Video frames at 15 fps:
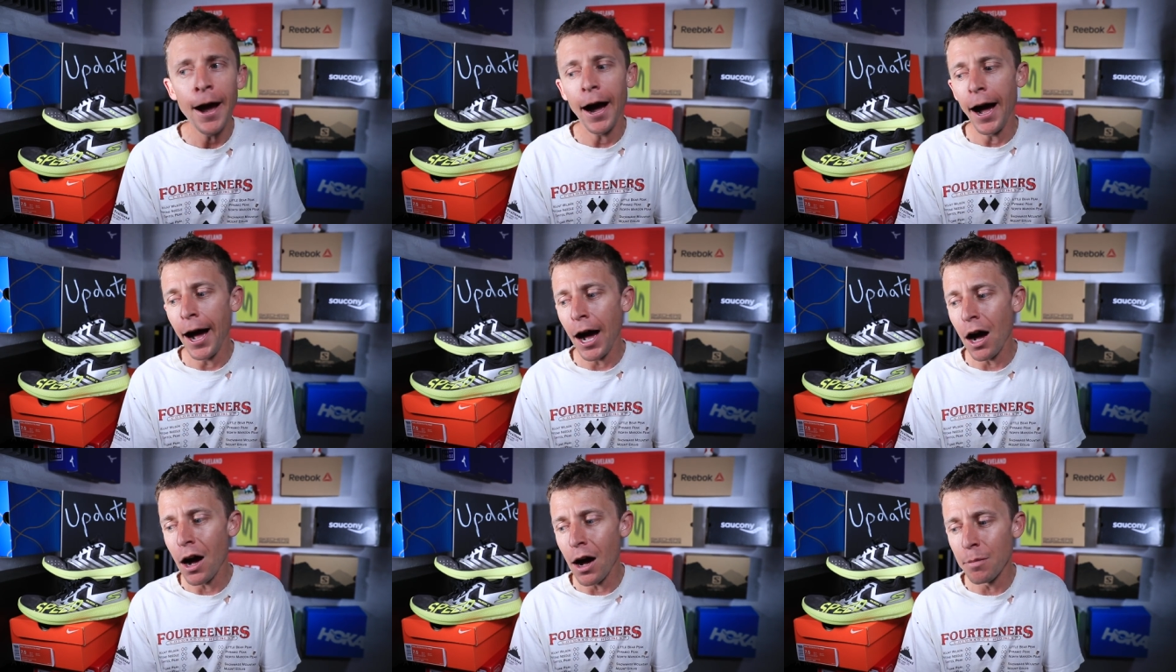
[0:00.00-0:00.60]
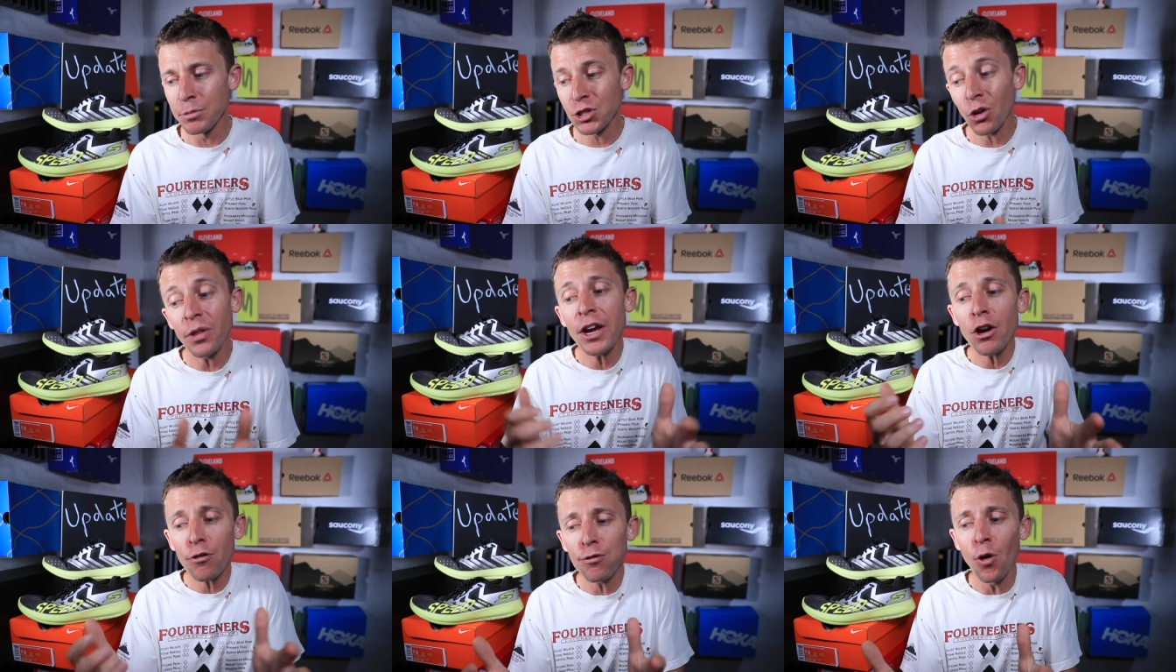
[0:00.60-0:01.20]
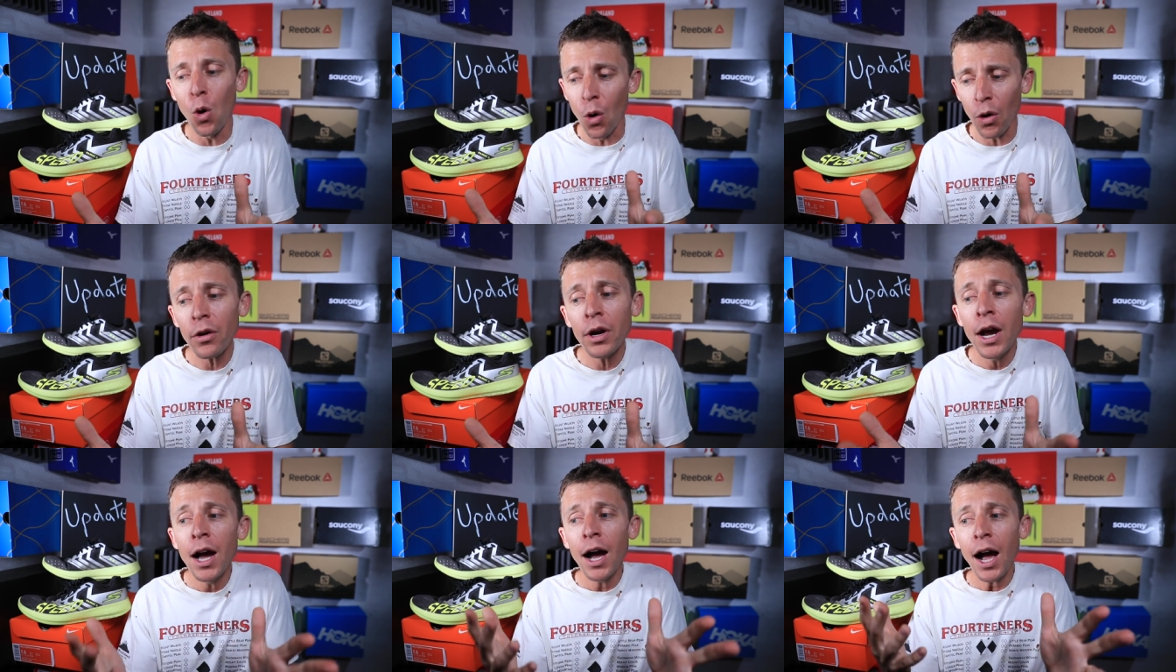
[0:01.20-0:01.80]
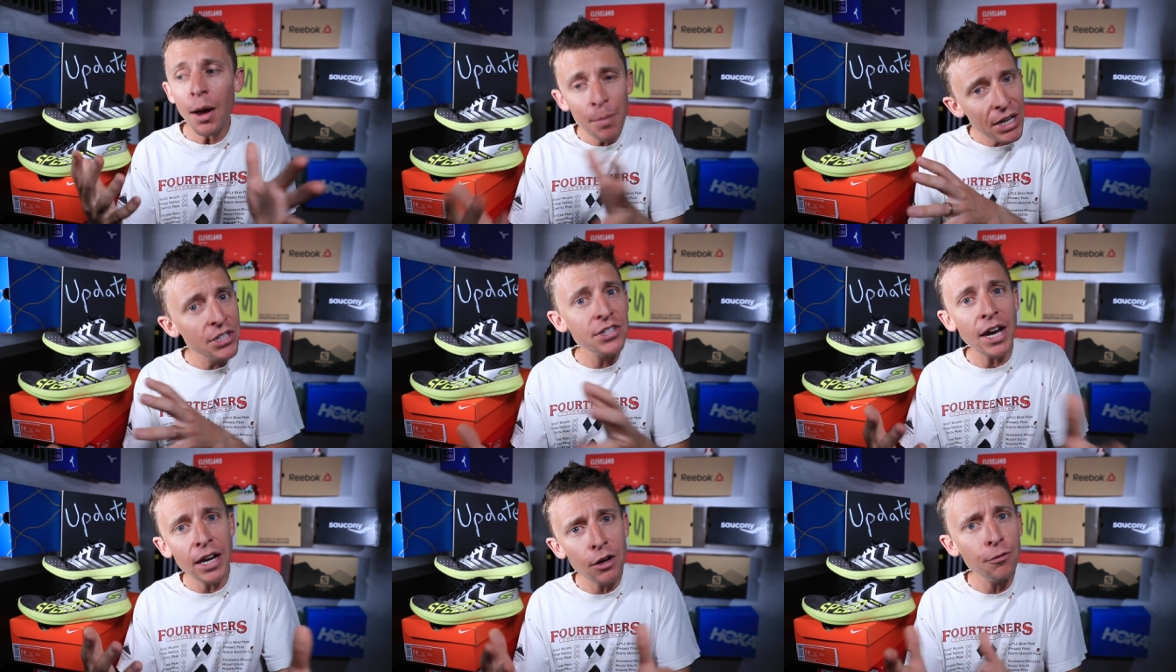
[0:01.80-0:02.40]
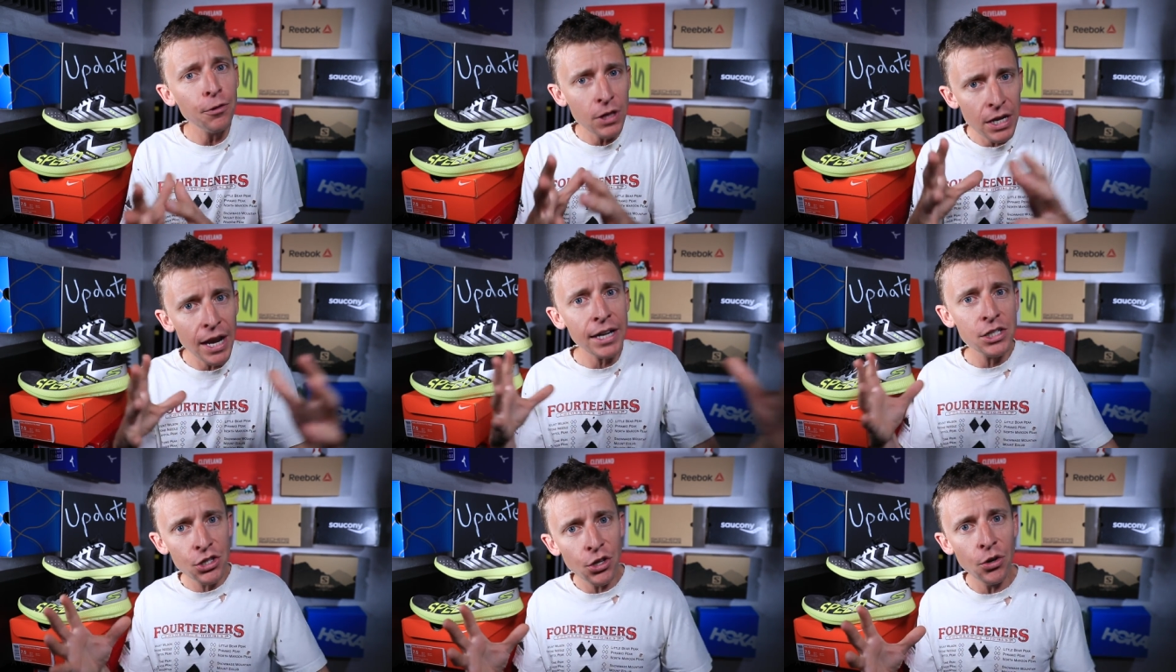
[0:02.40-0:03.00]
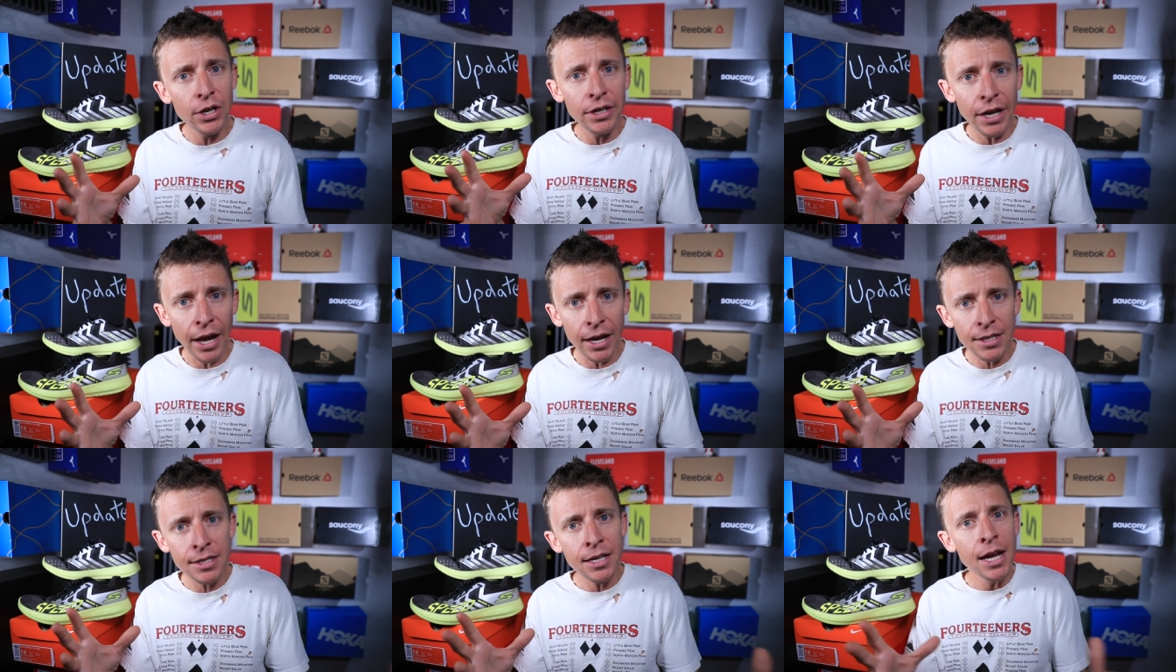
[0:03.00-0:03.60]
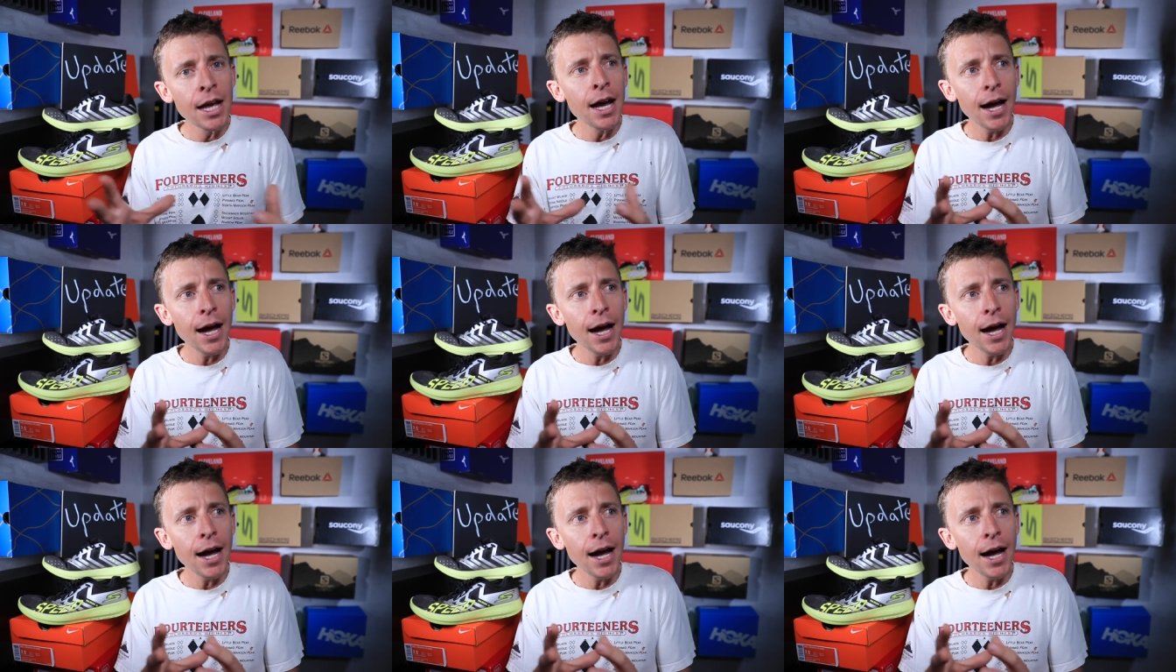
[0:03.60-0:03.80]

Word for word: Um, so therefore, I'm excited for the next thirty days,